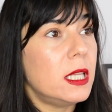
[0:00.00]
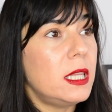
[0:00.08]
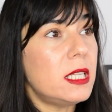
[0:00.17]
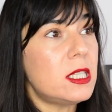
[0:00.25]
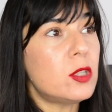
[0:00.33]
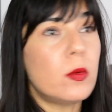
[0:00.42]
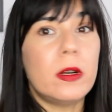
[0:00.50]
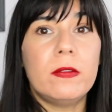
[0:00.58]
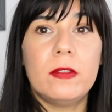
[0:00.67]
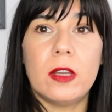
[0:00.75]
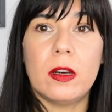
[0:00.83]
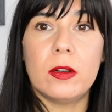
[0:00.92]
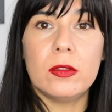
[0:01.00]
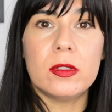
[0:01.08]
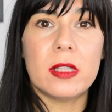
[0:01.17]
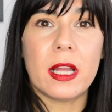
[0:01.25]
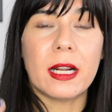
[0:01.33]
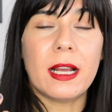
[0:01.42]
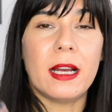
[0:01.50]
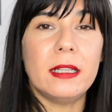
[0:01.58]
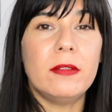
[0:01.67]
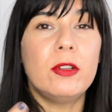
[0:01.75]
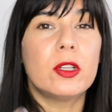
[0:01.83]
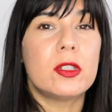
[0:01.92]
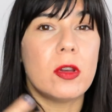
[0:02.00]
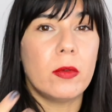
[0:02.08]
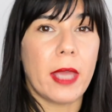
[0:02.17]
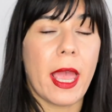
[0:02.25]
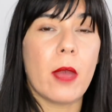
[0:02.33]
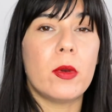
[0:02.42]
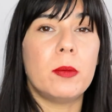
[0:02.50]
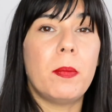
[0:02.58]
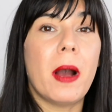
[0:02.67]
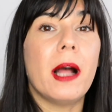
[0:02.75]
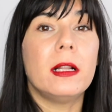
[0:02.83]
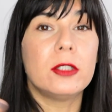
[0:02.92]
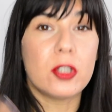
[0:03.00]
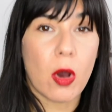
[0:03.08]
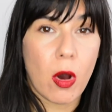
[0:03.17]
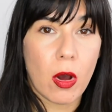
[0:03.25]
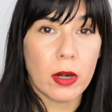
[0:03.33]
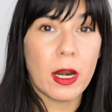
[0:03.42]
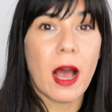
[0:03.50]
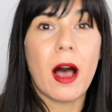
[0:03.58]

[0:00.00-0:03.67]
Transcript: this is one of those that kind of looks okay when piled on.